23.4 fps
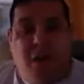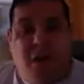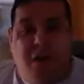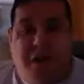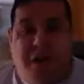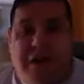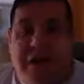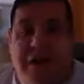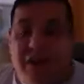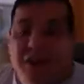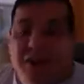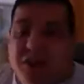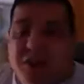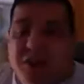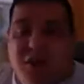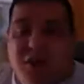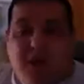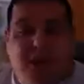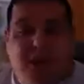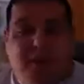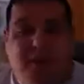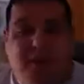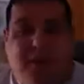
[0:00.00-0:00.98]
A
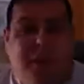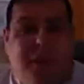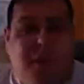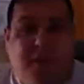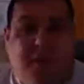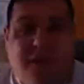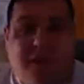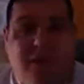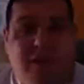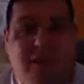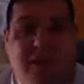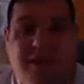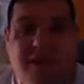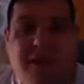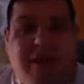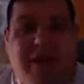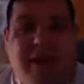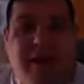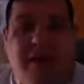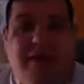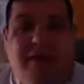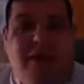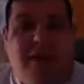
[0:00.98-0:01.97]
relationship that was already
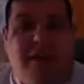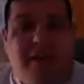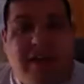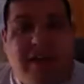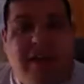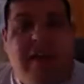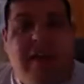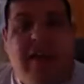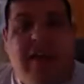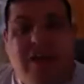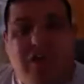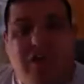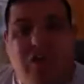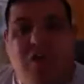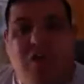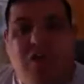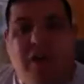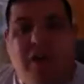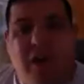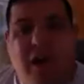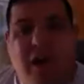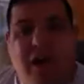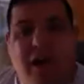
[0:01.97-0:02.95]
begun the day
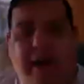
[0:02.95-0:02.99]
you and